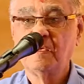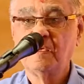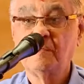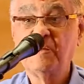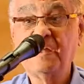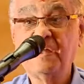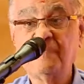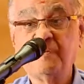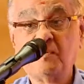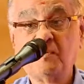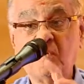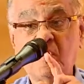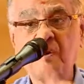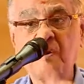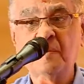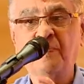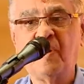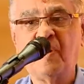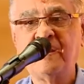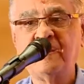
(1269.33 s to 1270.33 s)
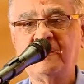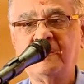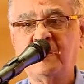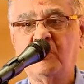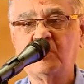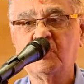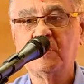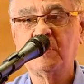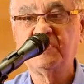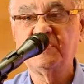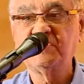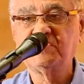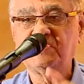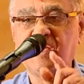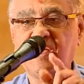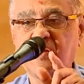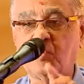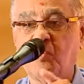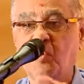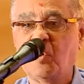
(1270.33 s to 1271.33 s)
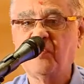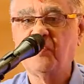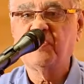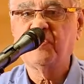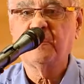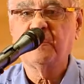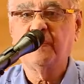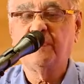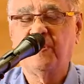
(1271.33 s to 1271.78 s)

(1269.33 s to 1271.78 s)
But if you don't point out the mistake, go for the